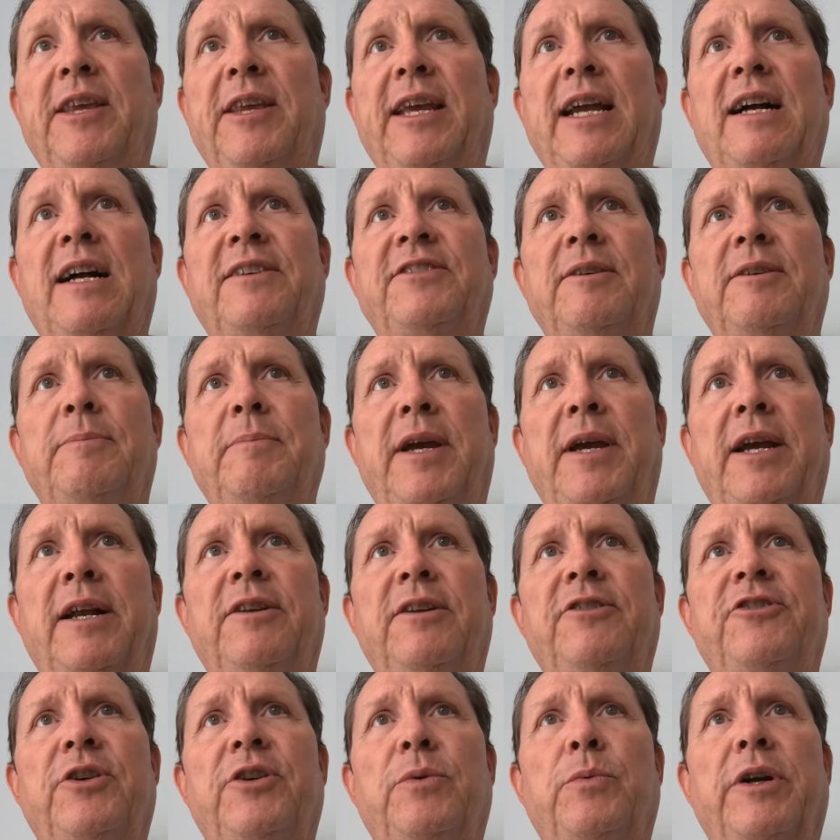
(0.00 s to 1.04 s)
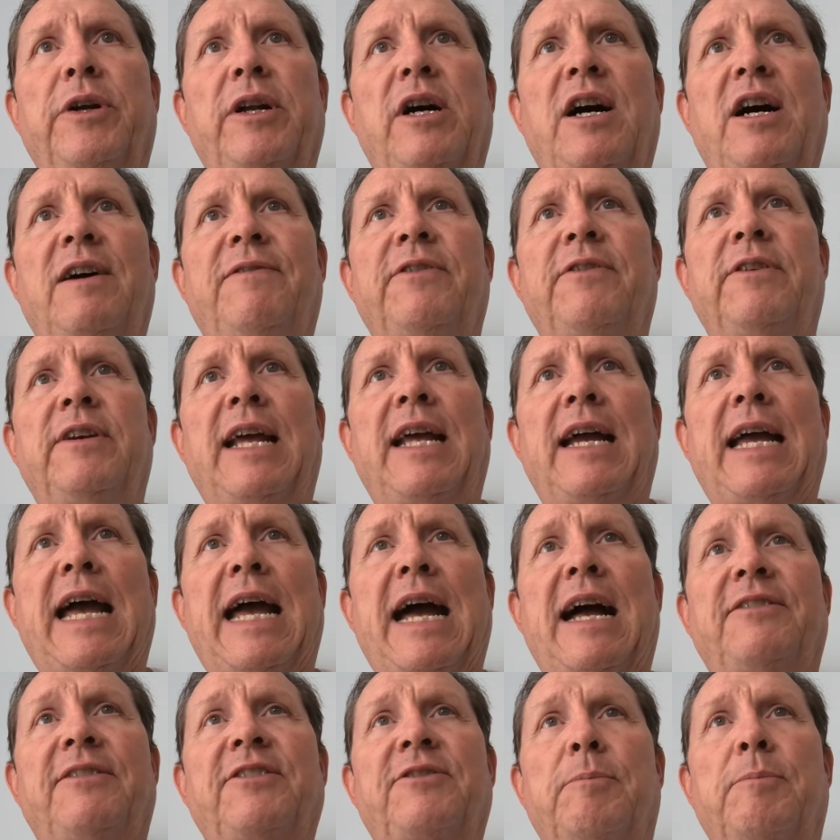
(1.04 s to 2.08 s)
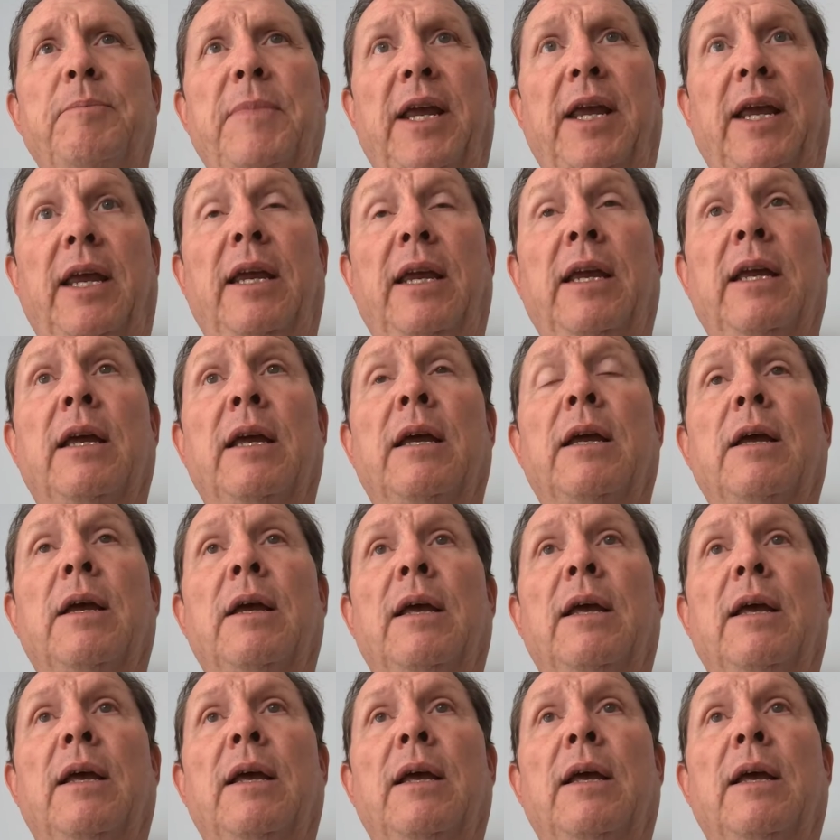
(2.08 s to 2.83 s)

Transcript: the asset manager would often ask me